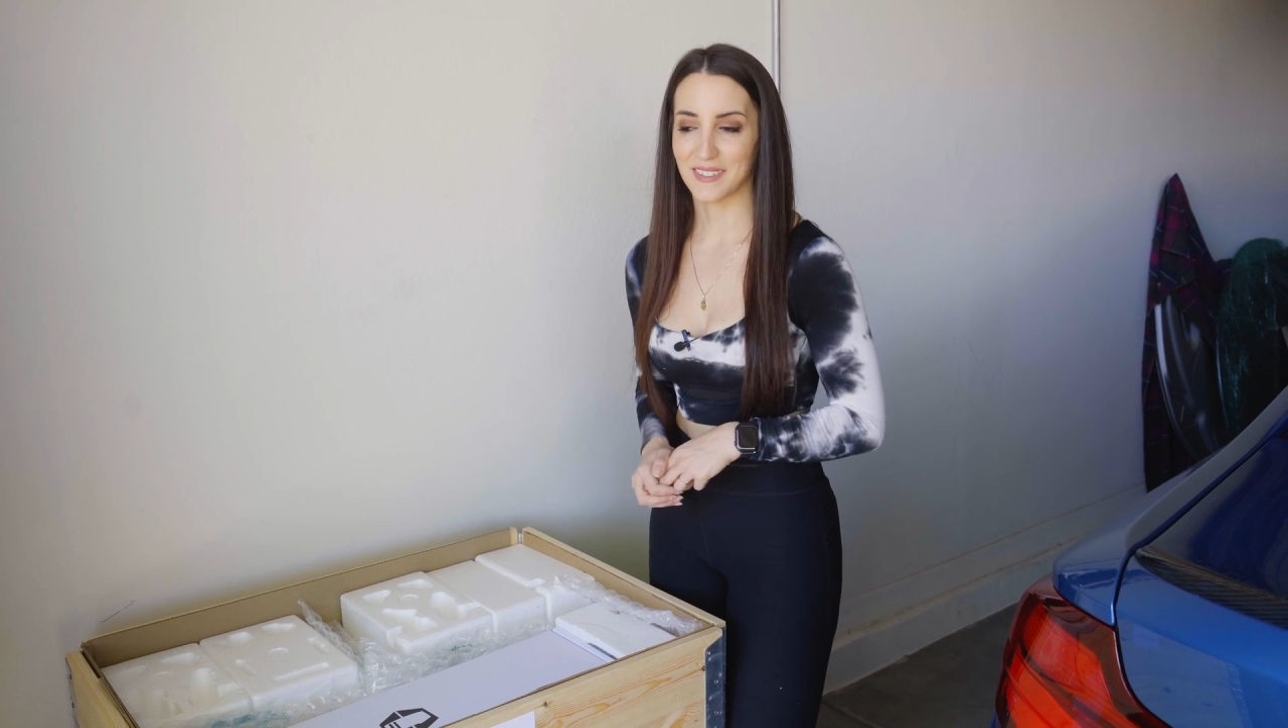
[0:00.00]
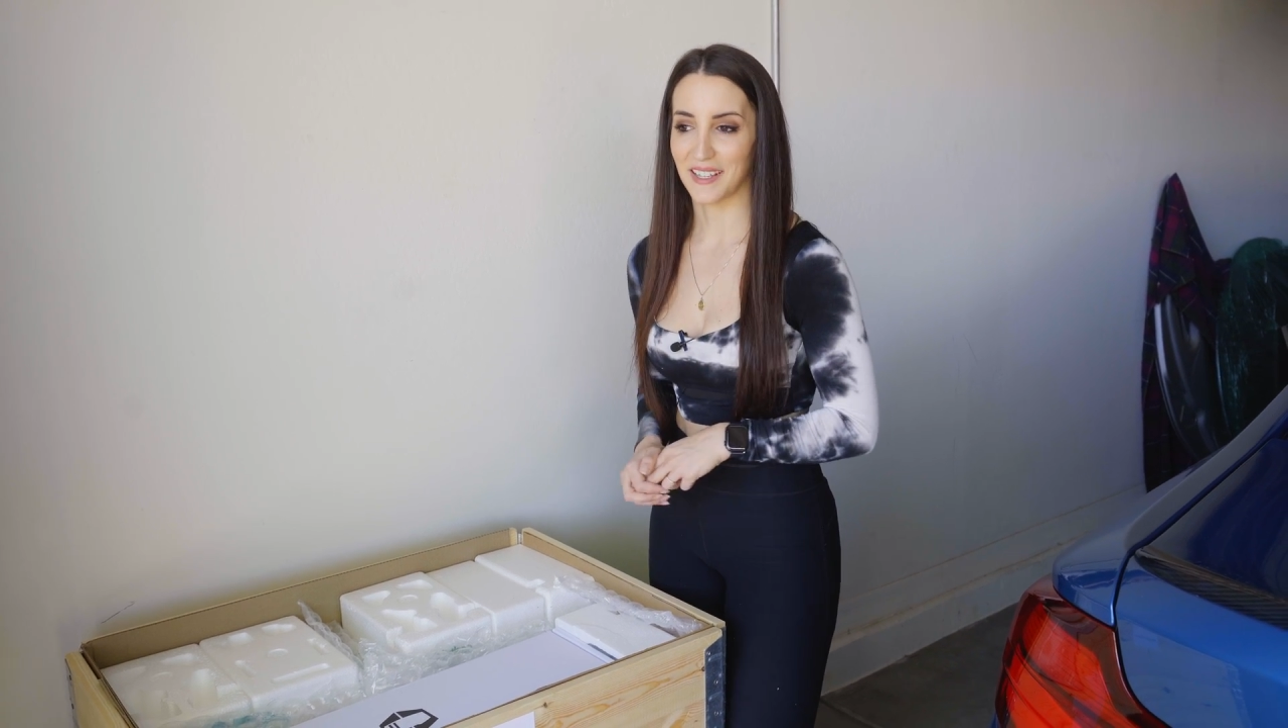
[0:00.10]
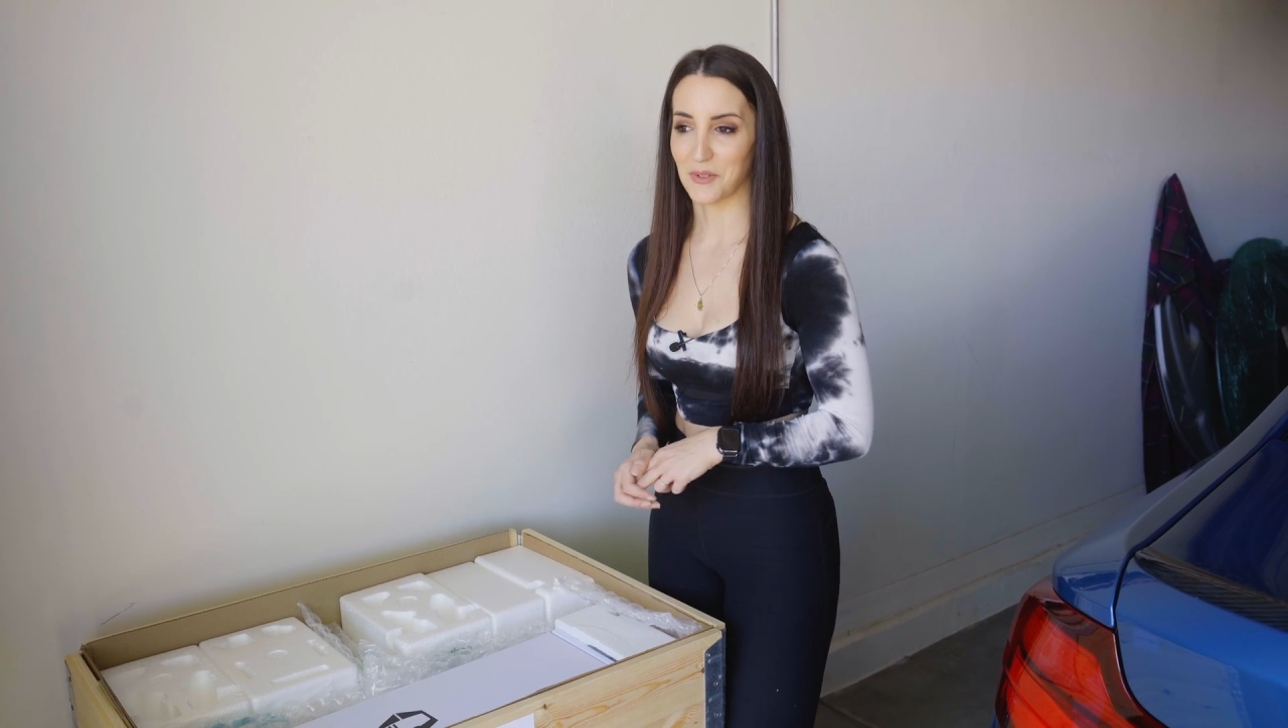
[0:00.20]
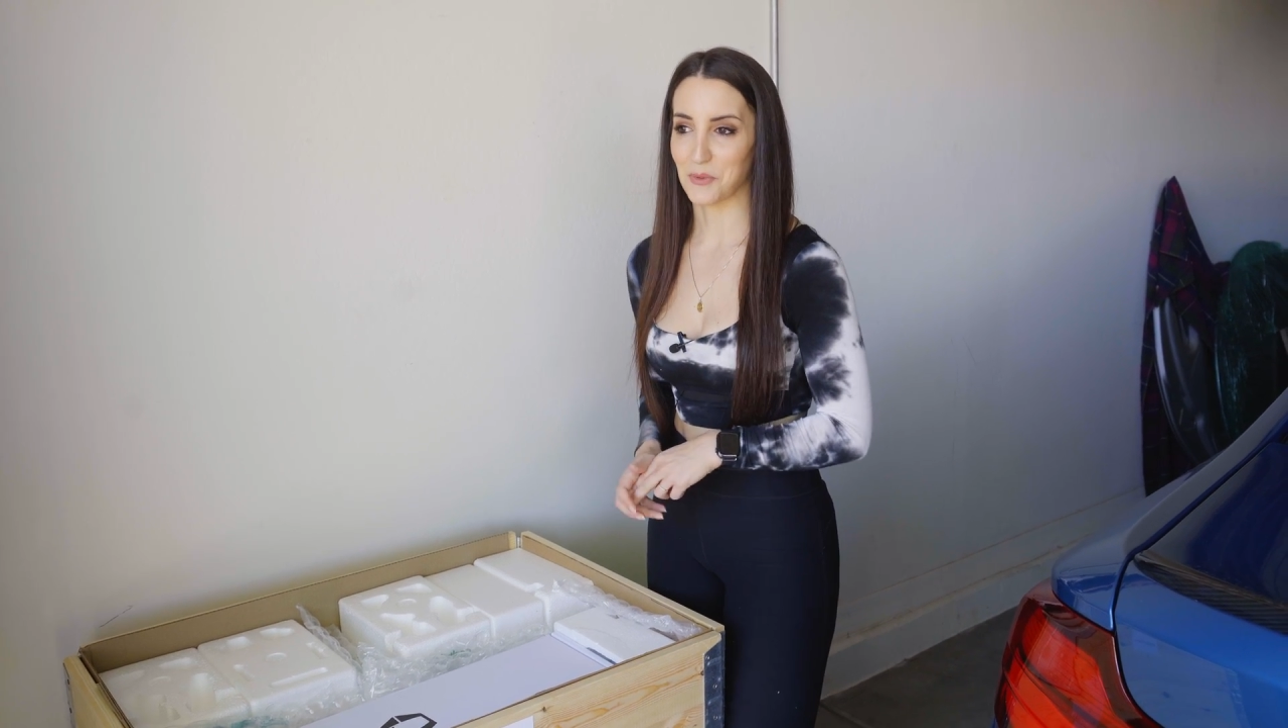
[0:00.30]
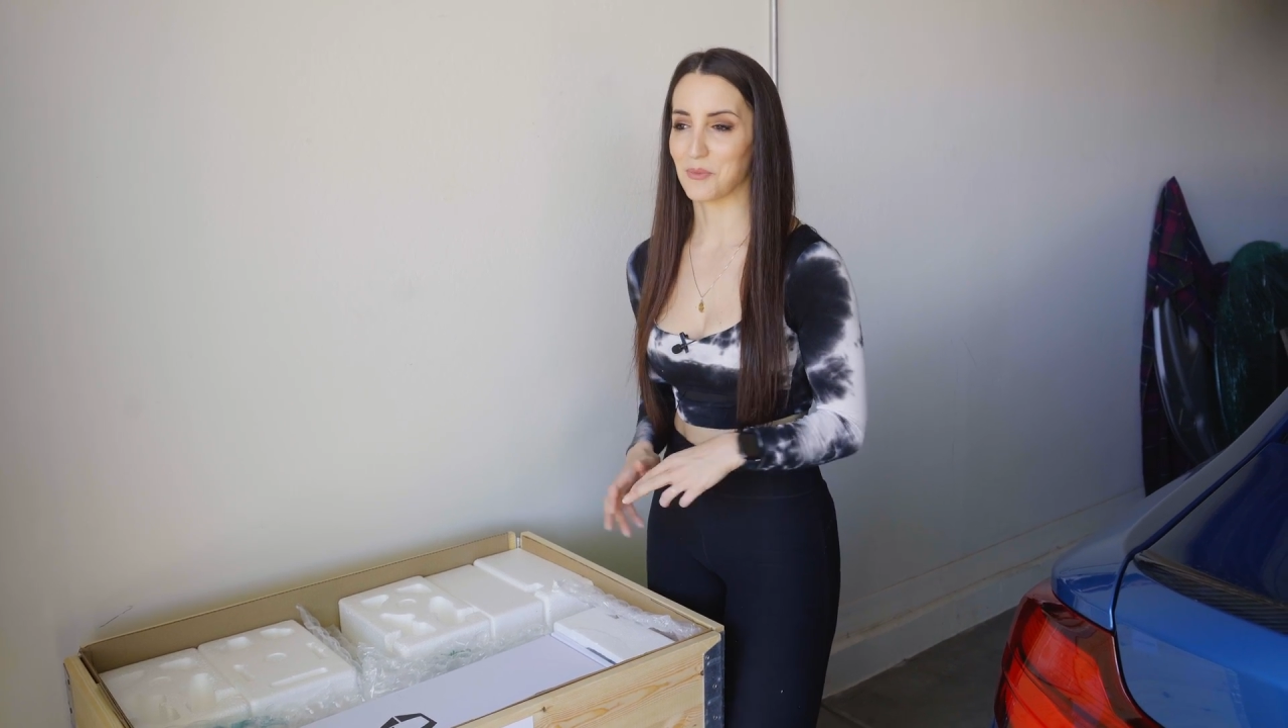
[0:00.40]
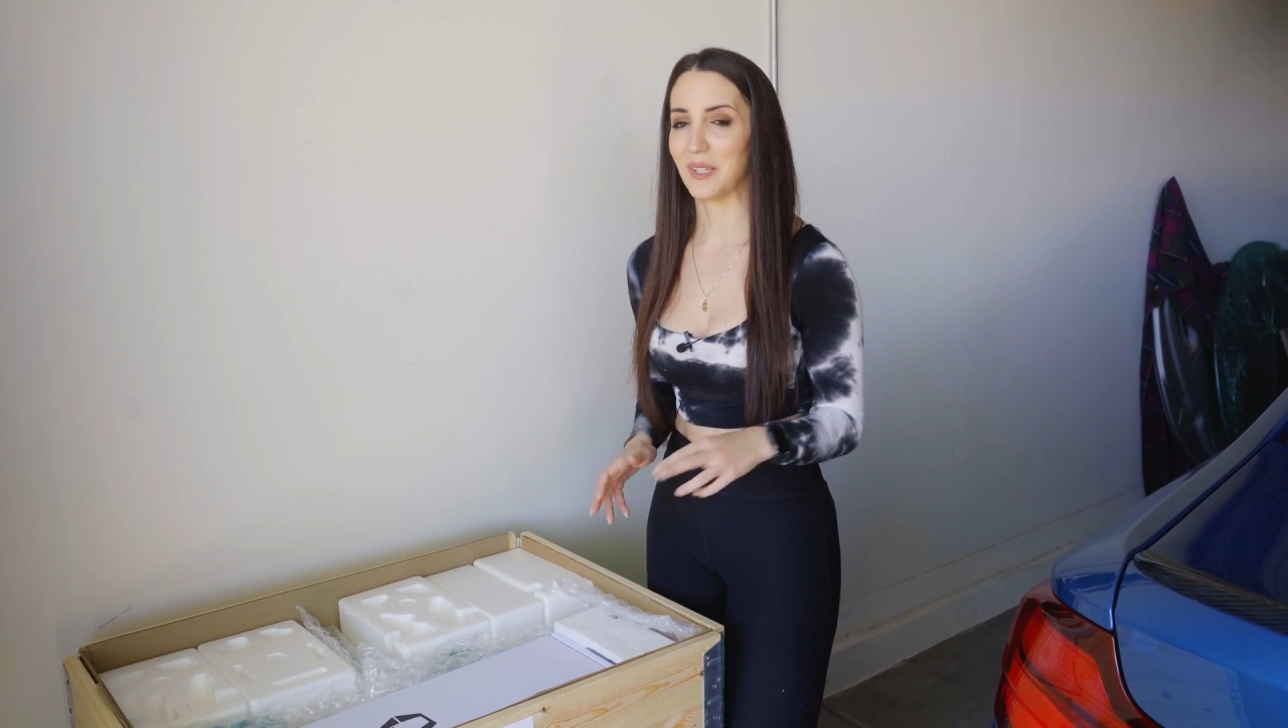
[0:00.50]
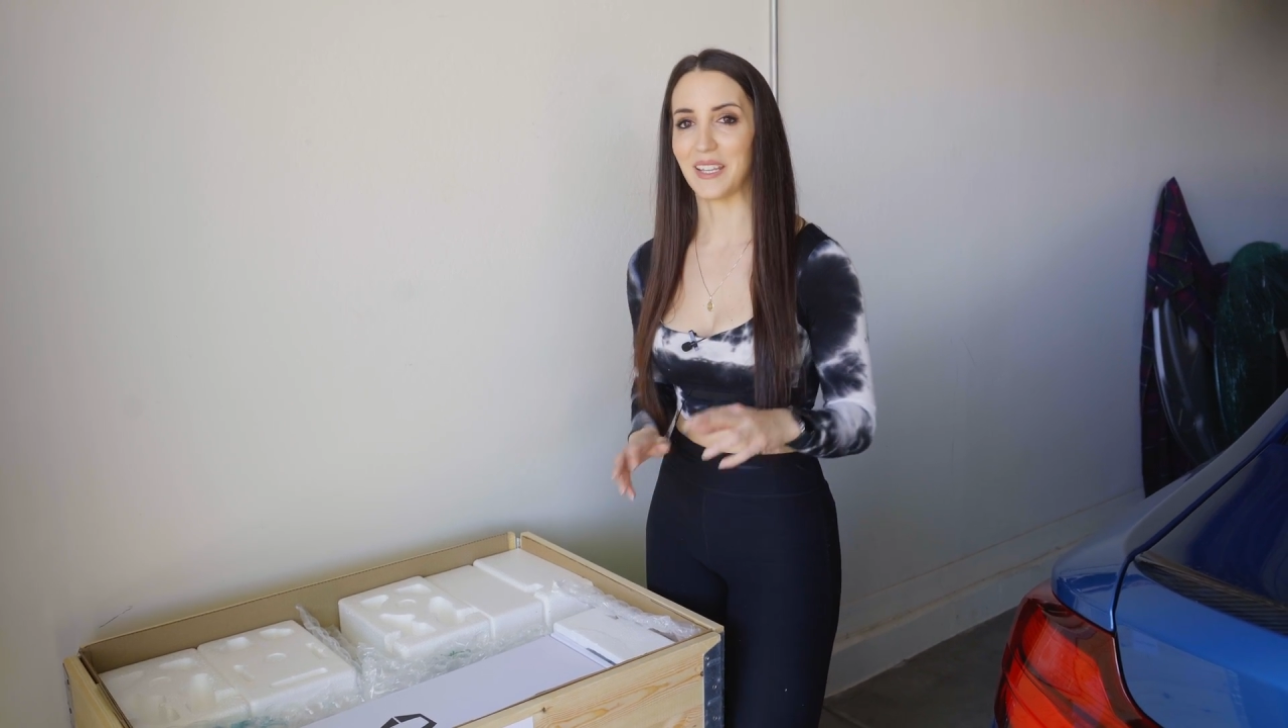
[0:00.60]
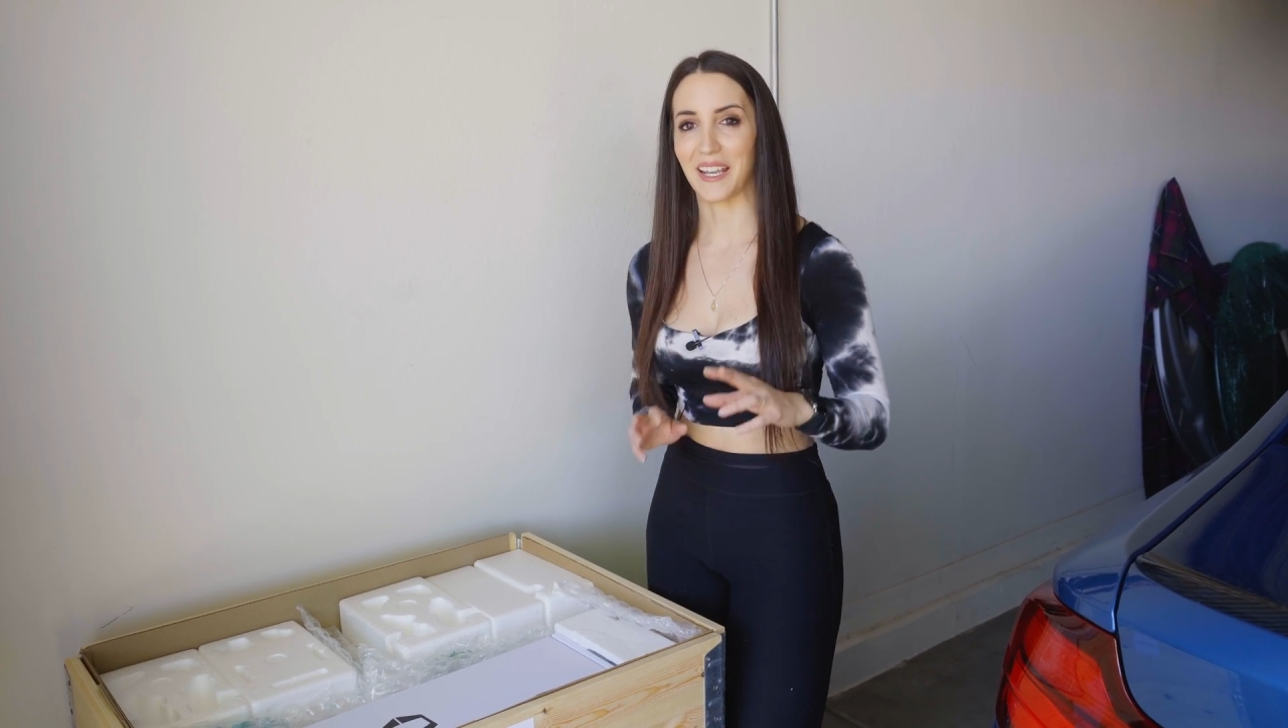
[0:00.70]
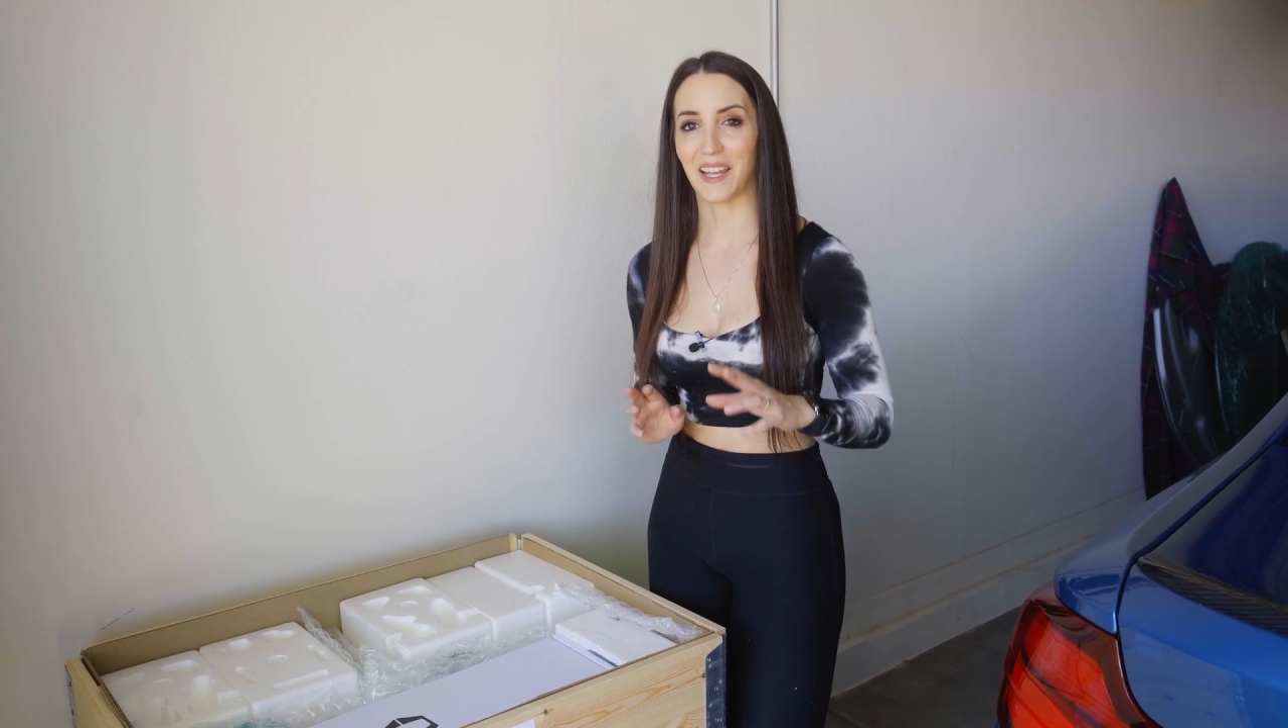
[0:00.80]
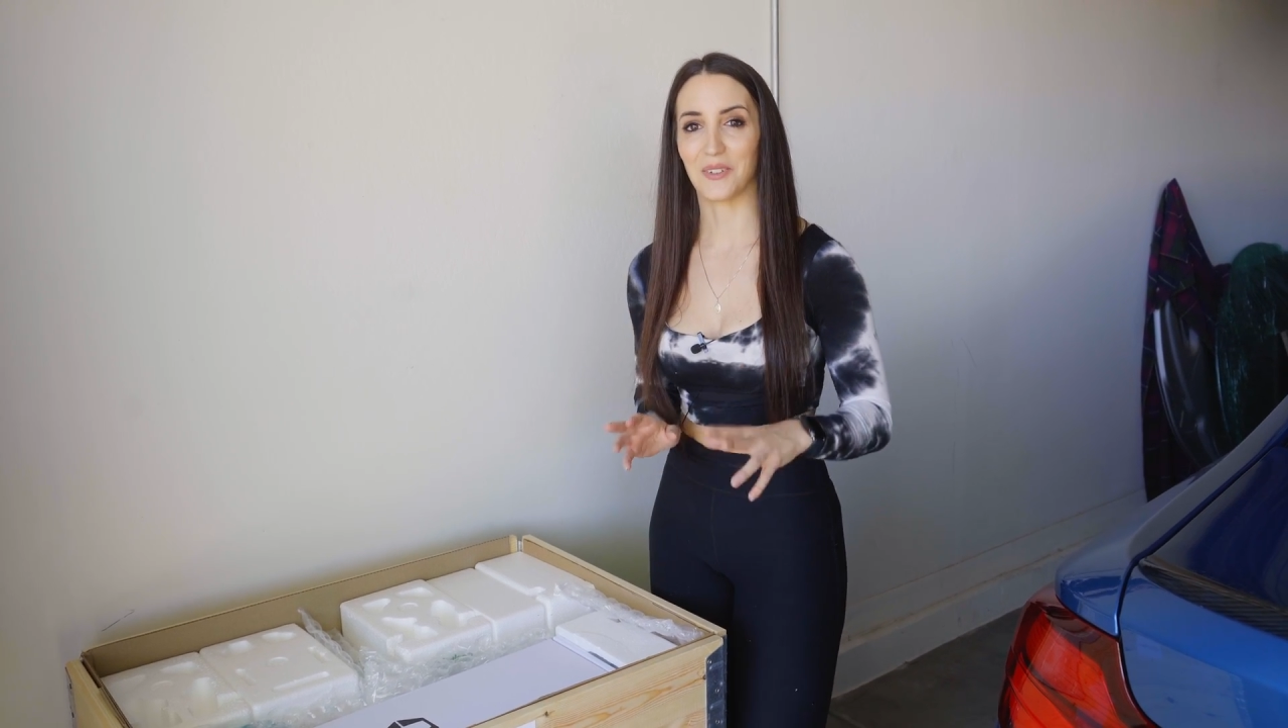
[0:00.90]
and we've been
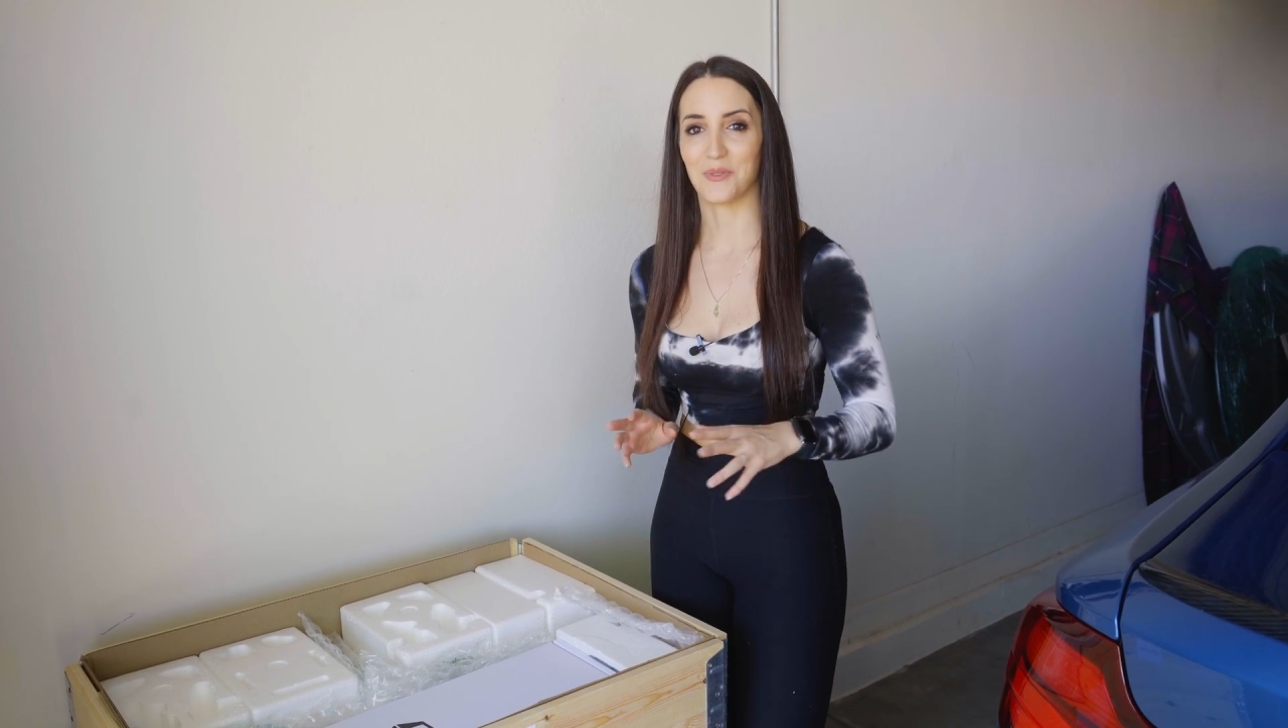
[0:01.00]
kind of